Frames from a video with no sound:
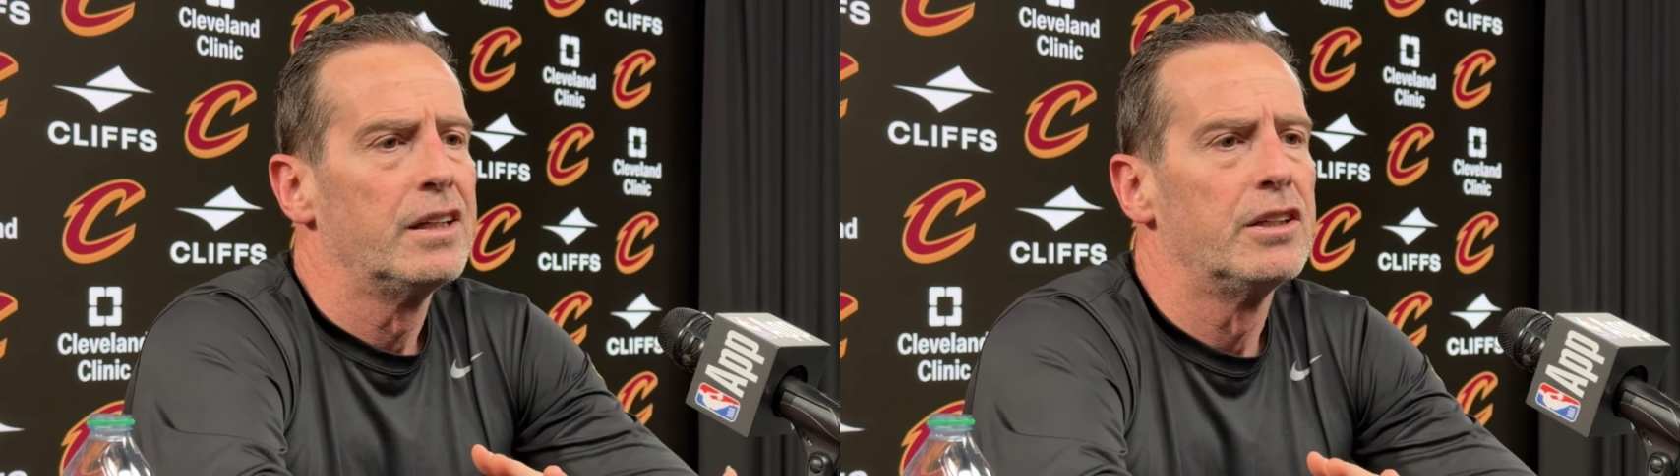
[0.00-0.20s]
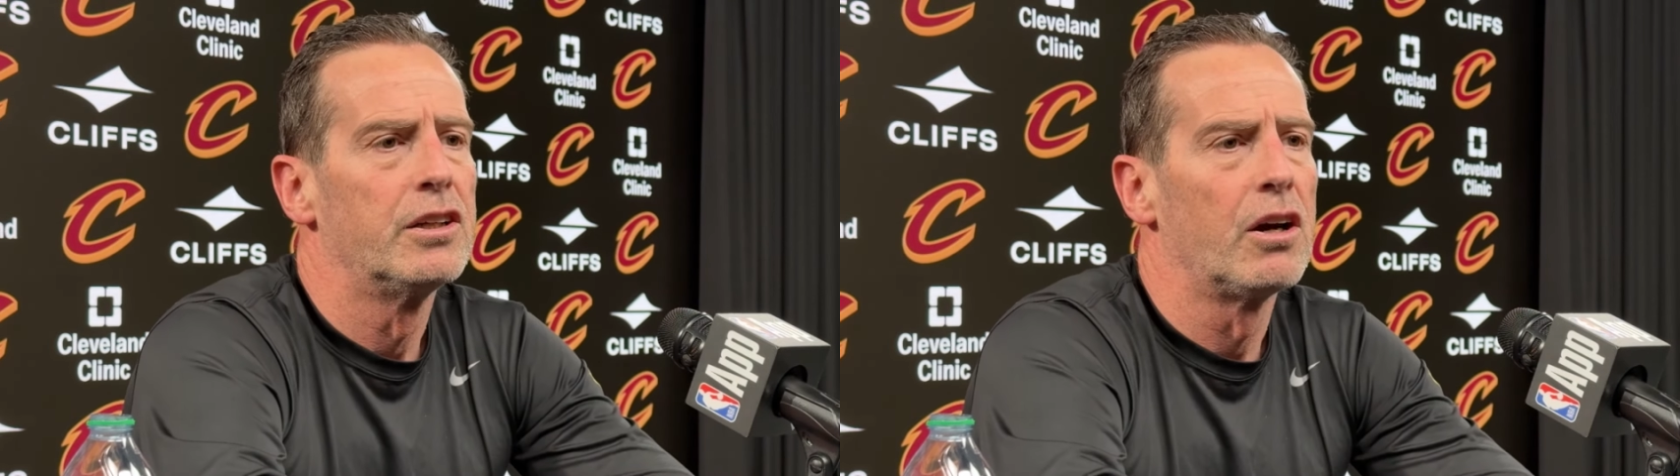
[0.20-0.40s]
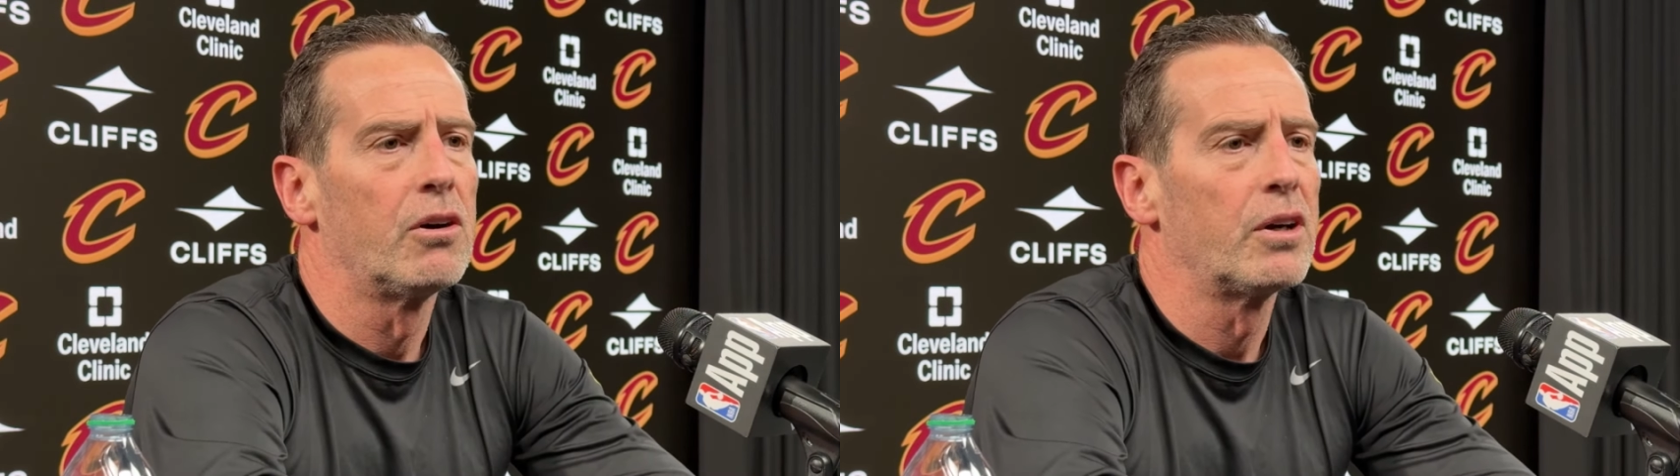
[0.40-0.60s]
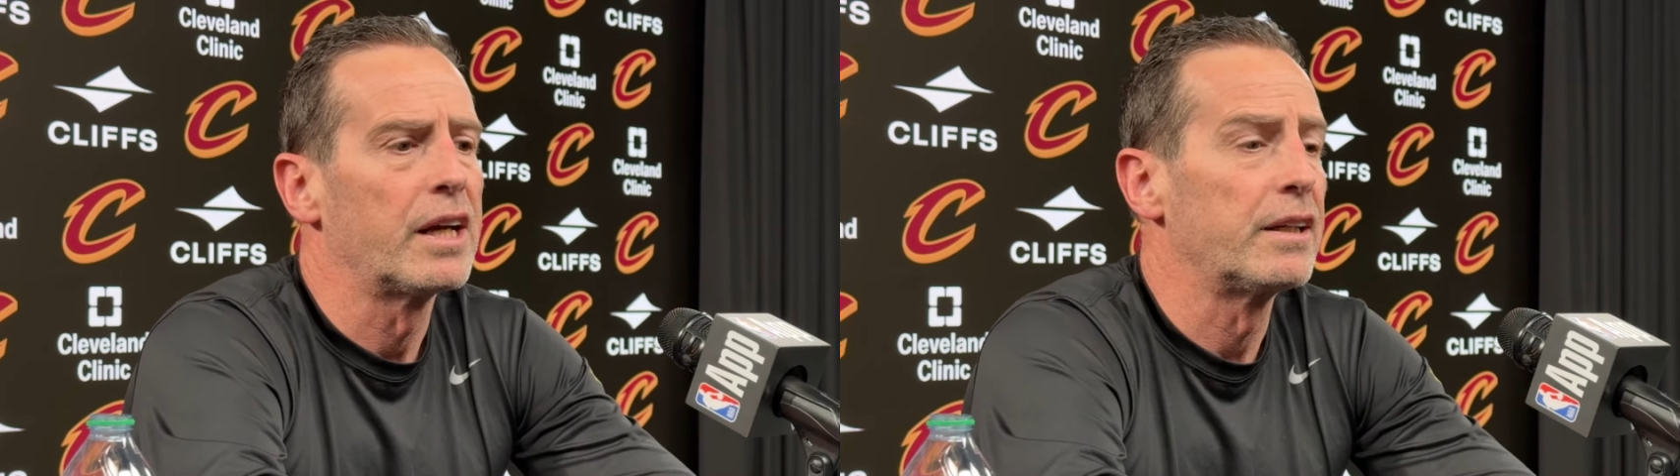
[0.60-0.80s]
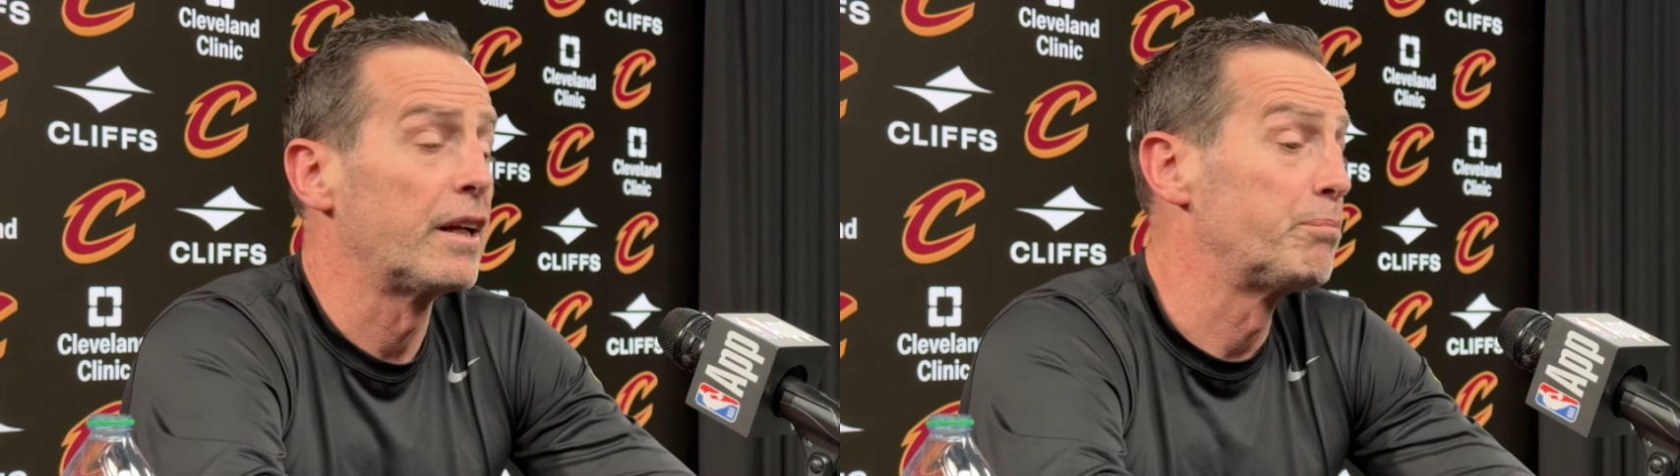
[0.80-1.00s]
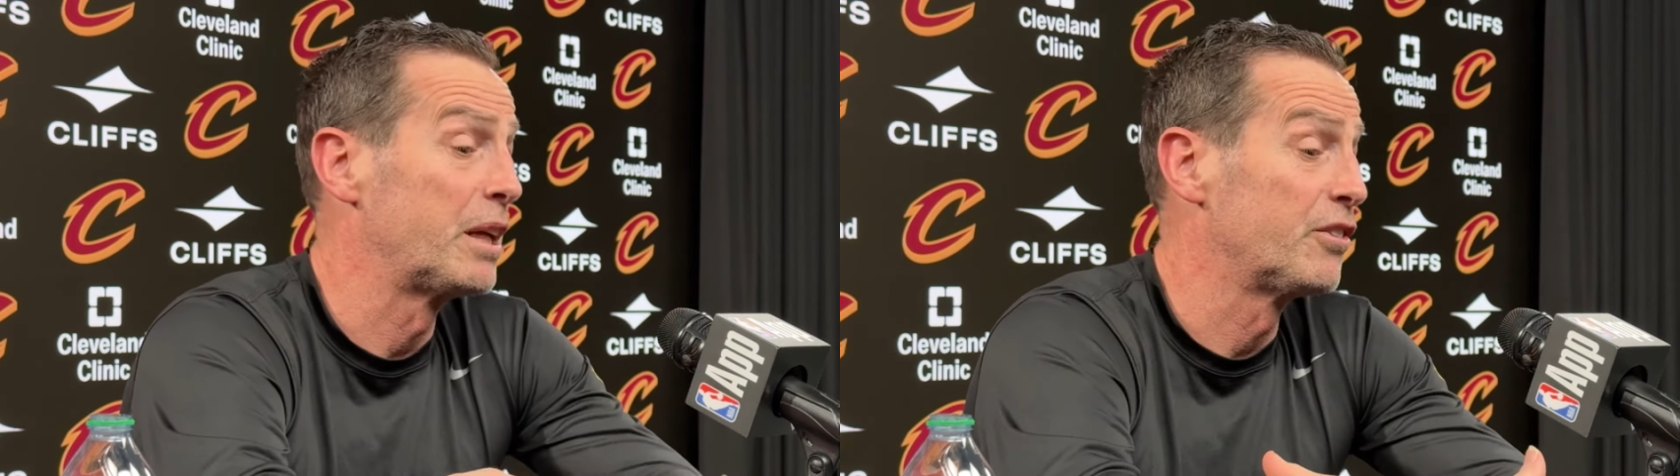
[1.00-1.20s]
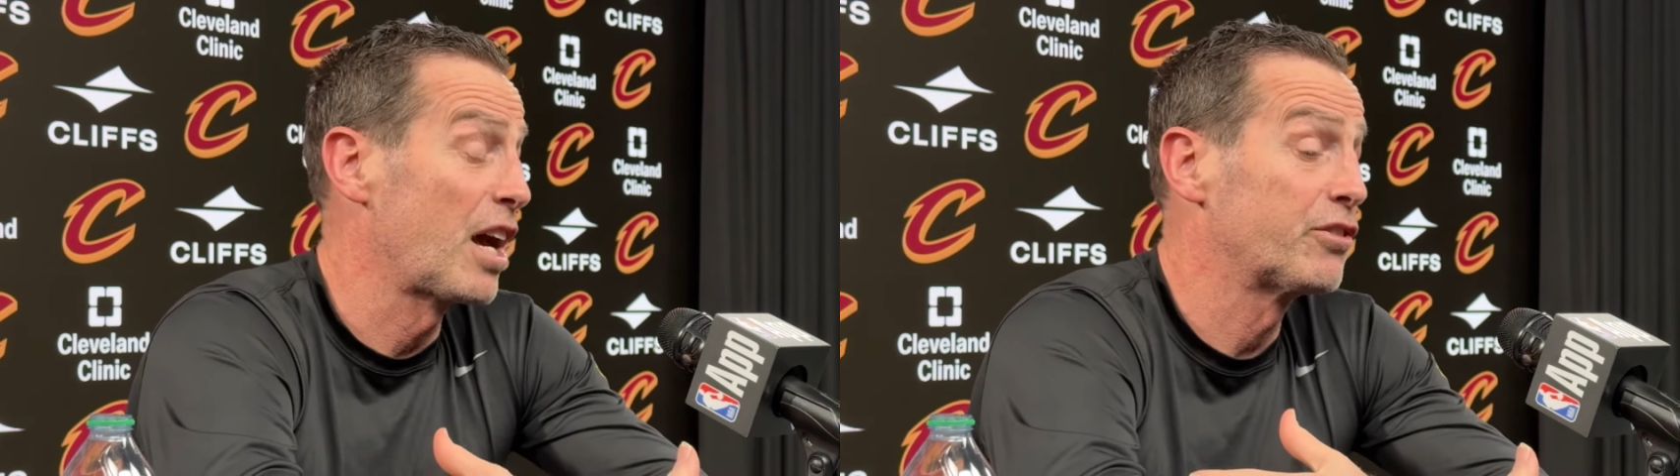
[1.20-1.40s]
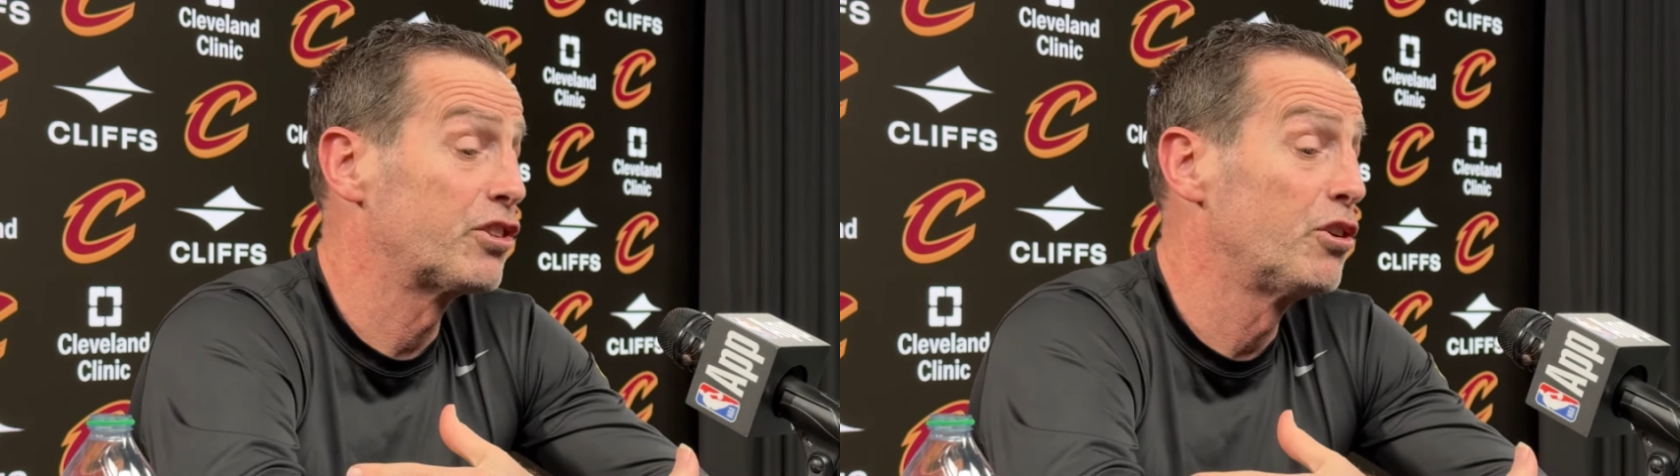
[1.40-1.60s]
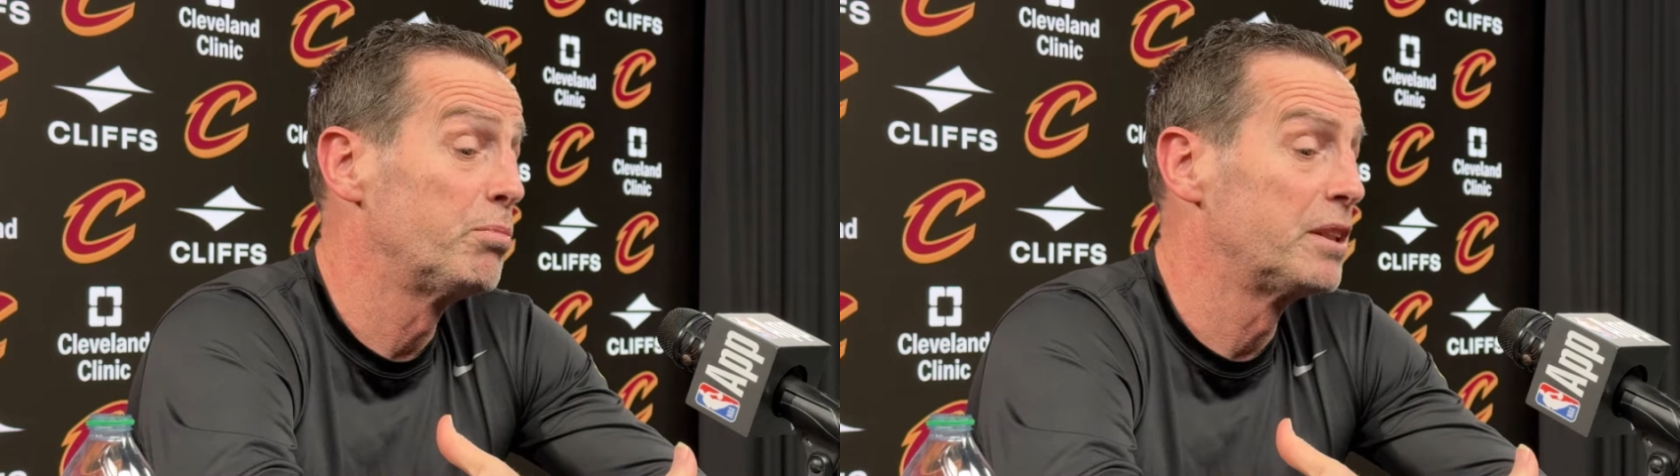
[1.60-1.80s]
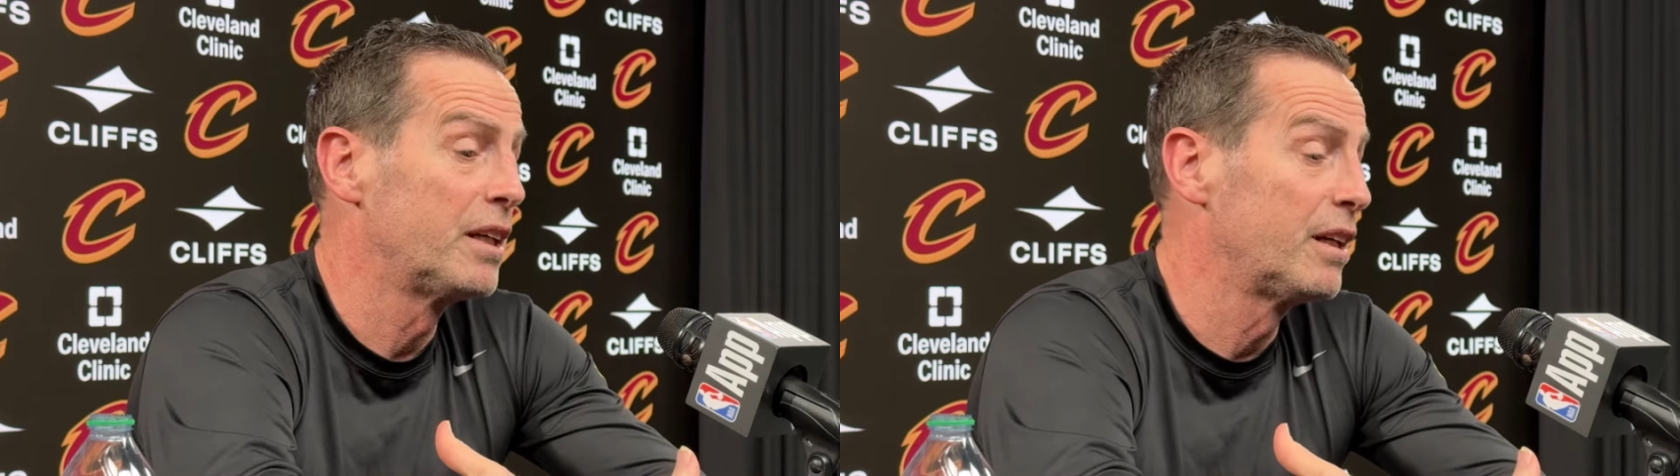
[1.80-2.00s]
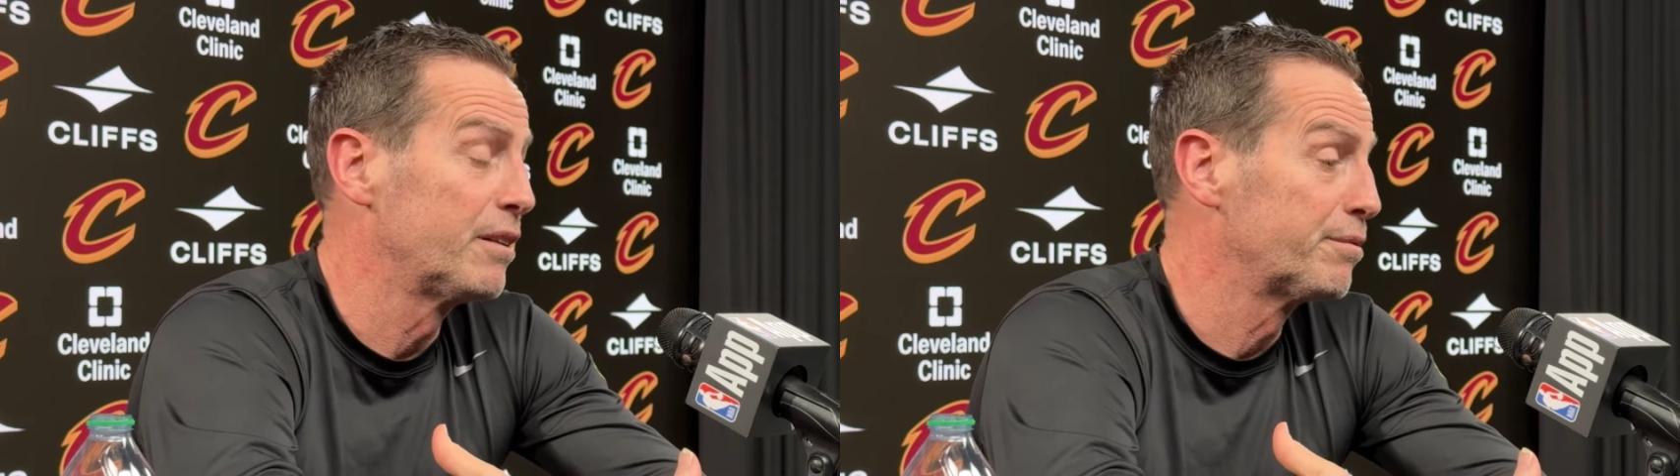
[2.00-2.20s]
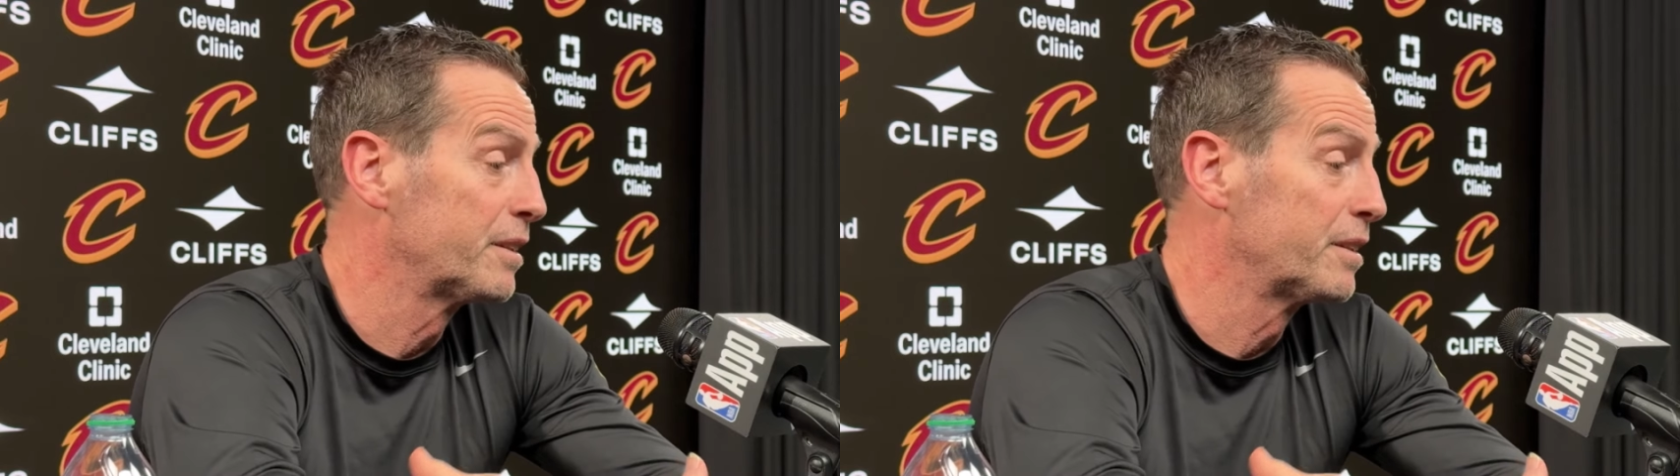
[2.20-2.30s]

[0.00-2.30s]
you know, because I still believe,